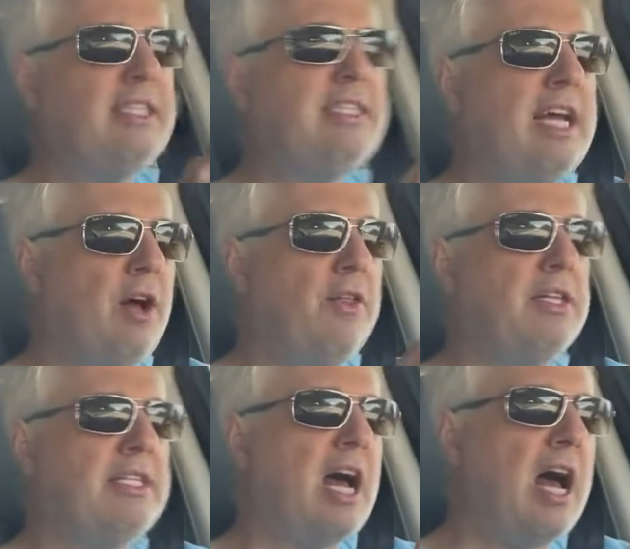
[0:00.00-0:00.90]
to tell the
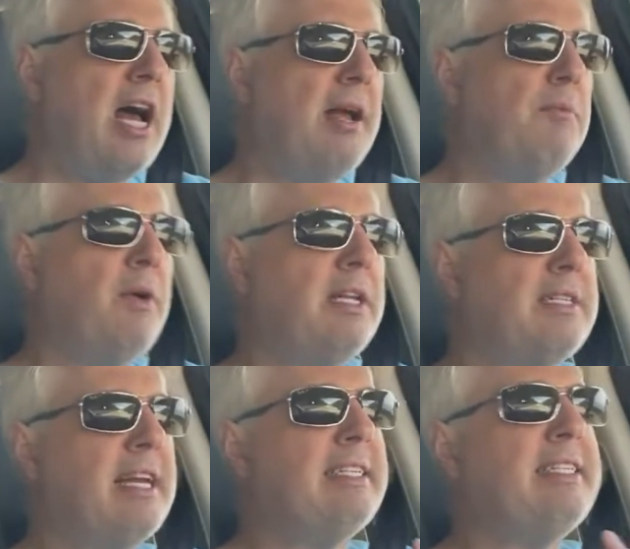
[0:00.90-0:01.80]
time when
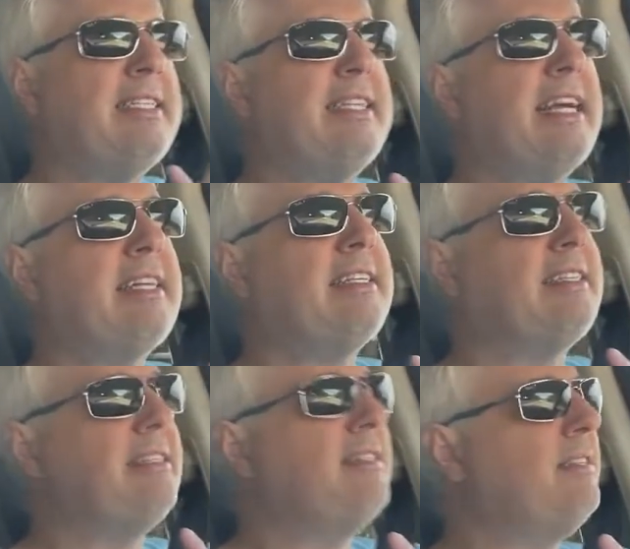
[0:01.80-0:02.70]
it's like
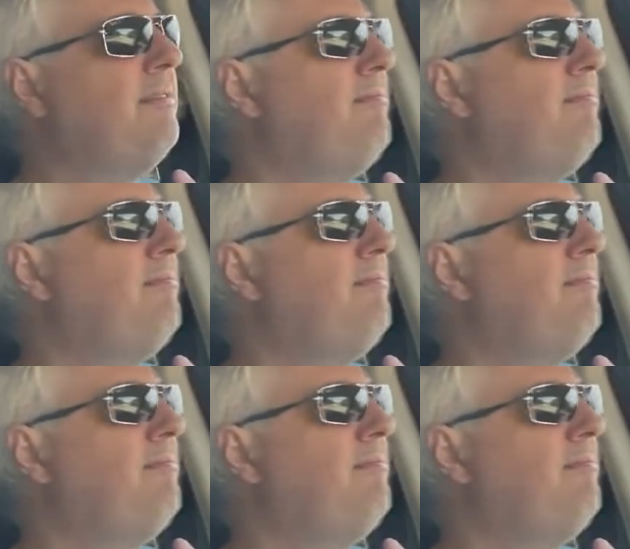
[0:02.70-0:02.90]
6:40